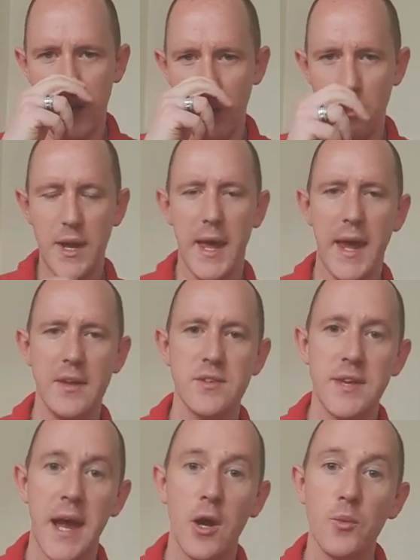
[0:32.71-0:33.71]
our heads
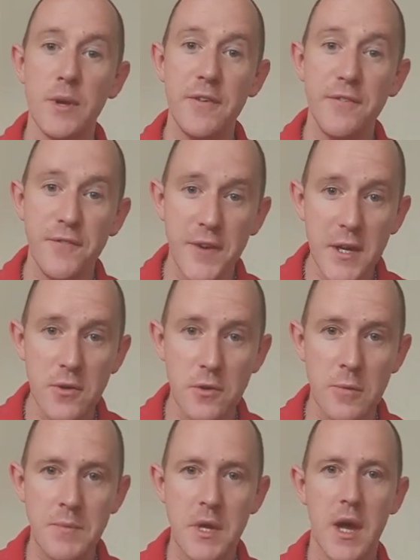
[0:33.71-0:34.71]
and how we
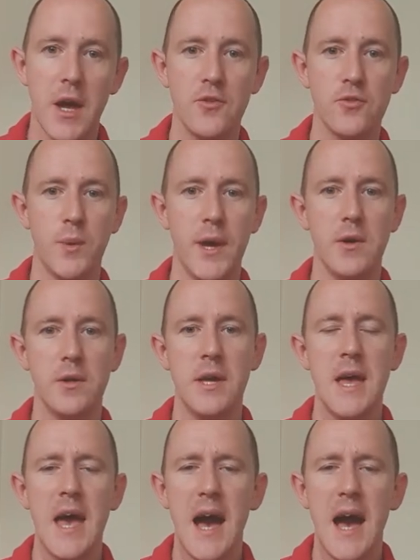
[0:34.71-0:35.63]
feel as well.